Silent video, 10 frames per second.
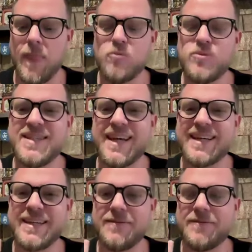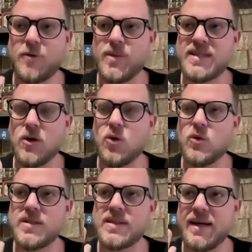objective from its
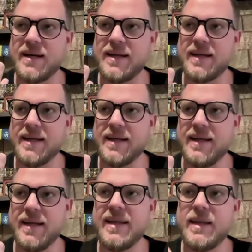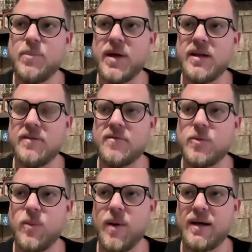own side, independent
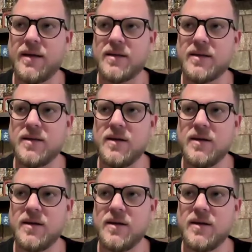from the mind.